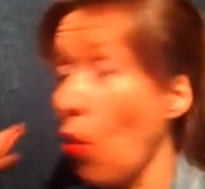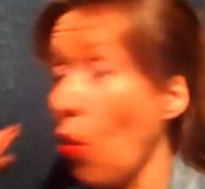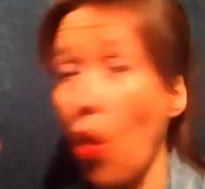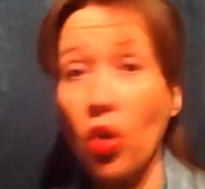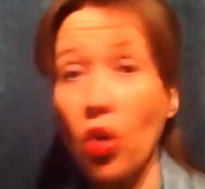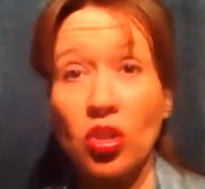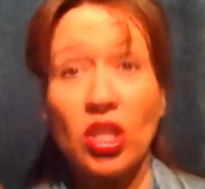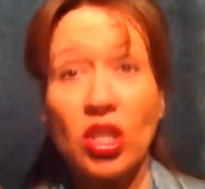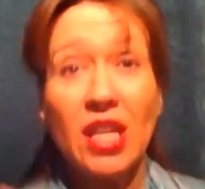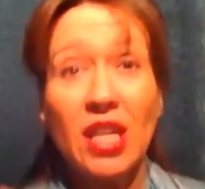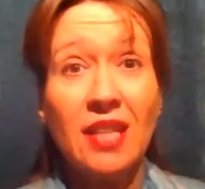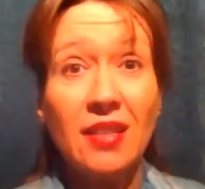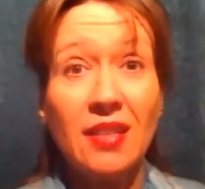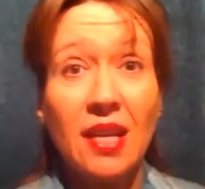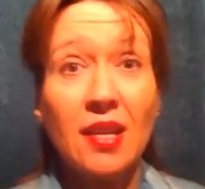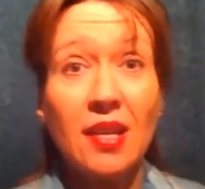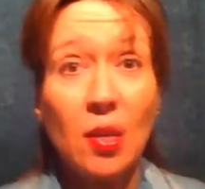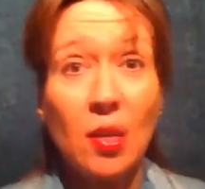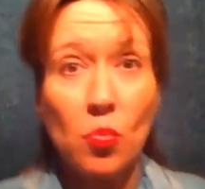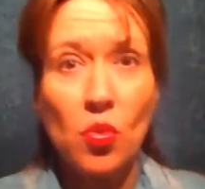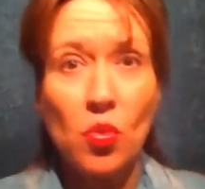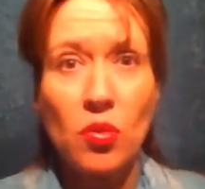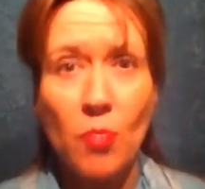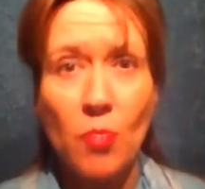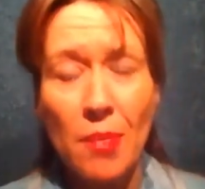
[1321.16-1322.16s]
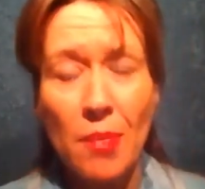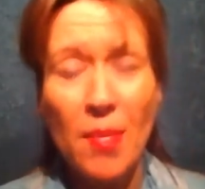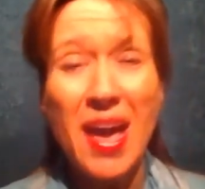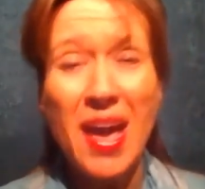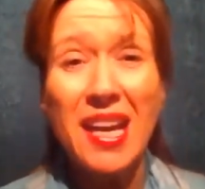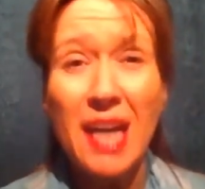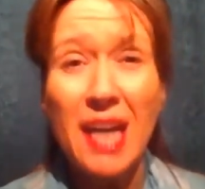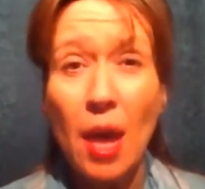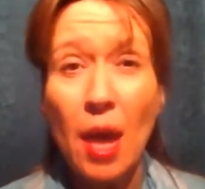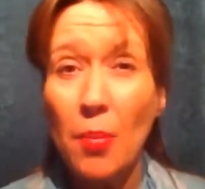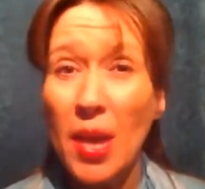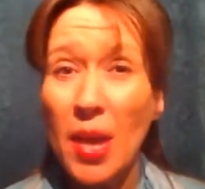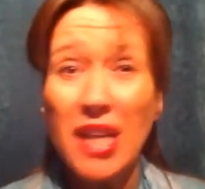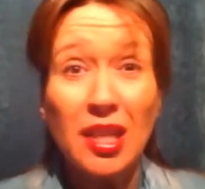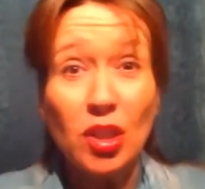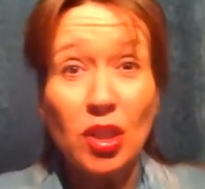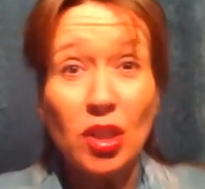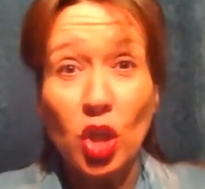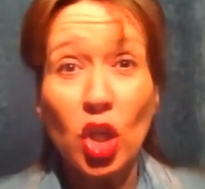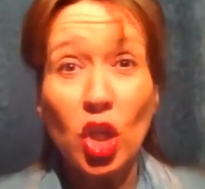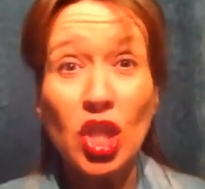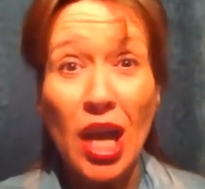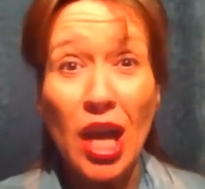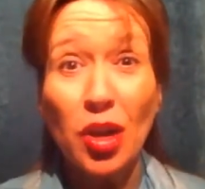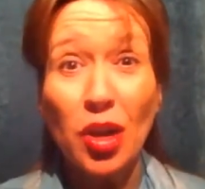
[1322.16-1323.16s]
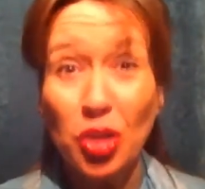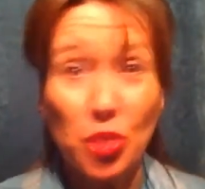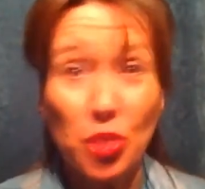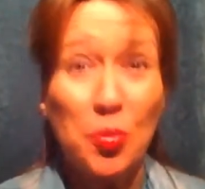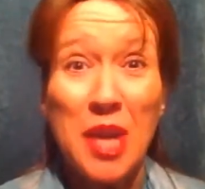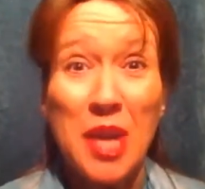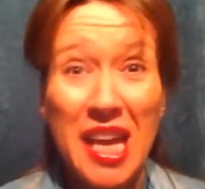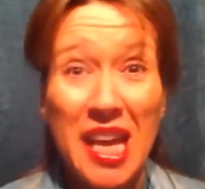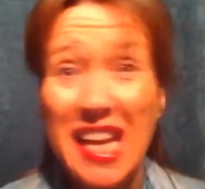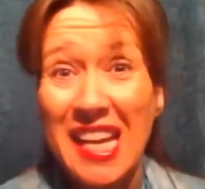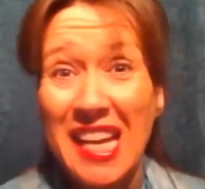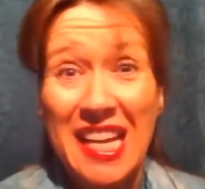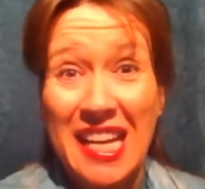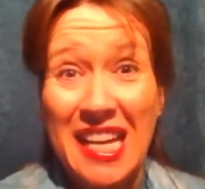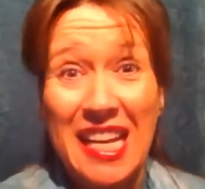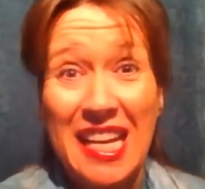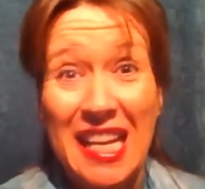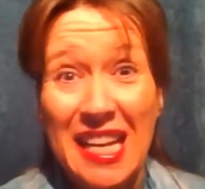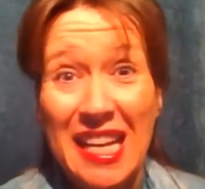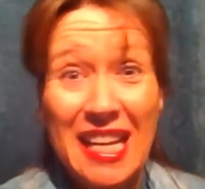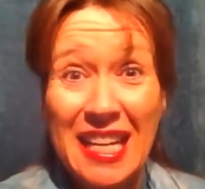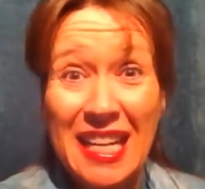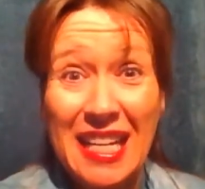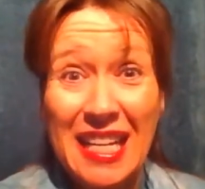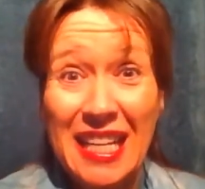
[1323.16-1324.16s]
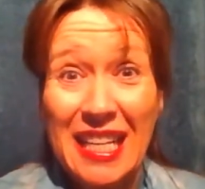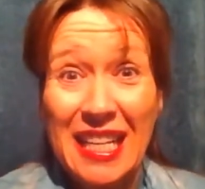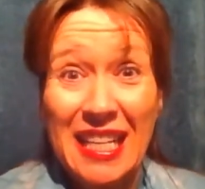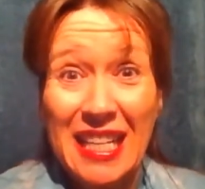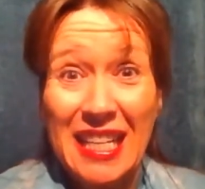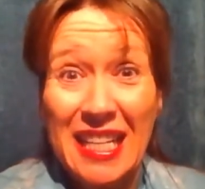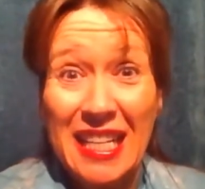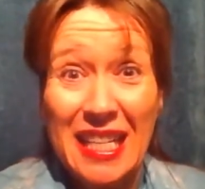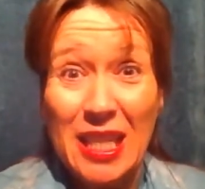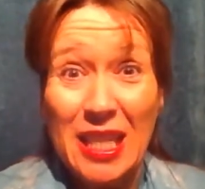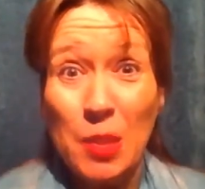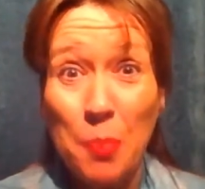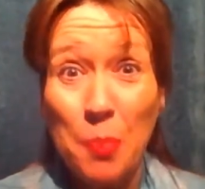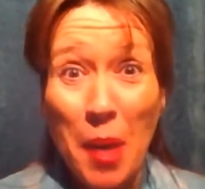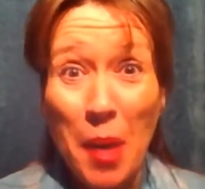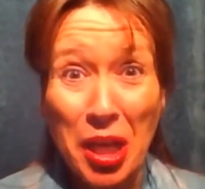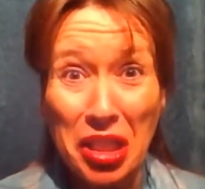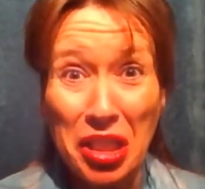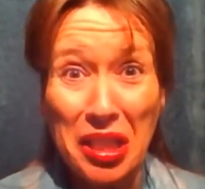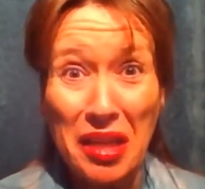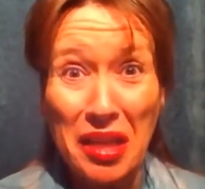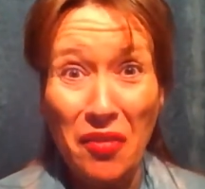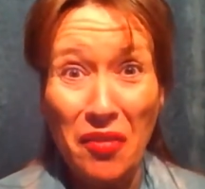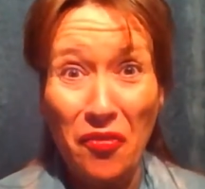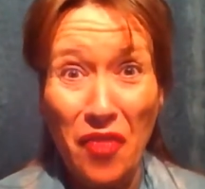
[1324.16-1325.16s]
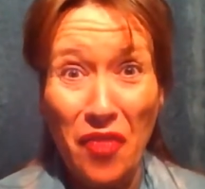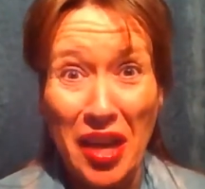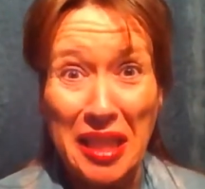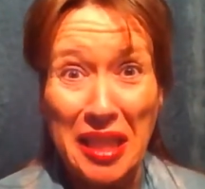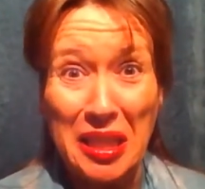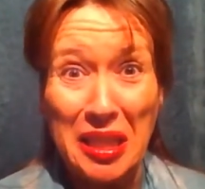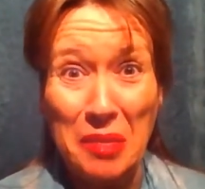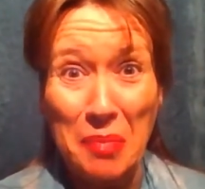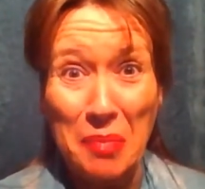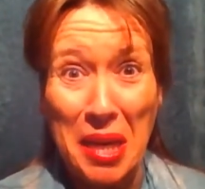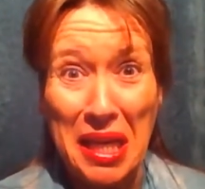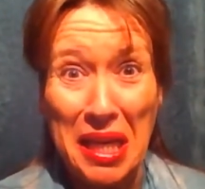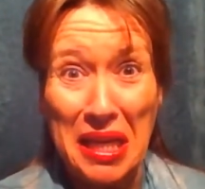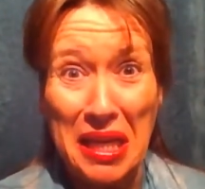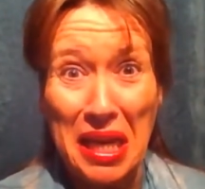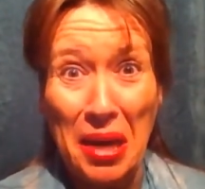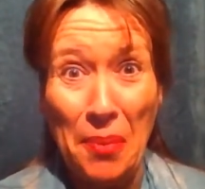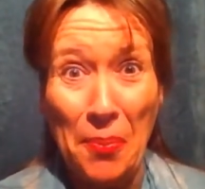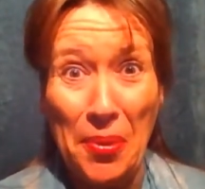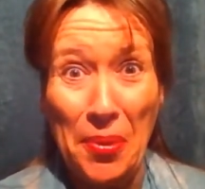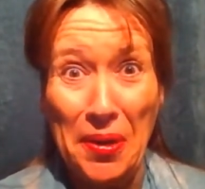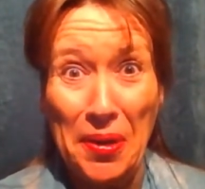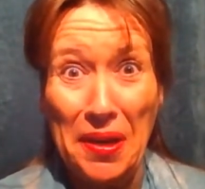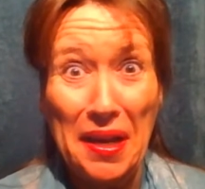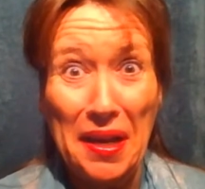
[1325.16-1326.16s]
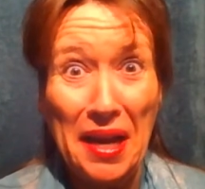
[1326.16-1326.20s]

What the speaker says: walked in and I'm with my makeup, and it turns out to be special effects makeup.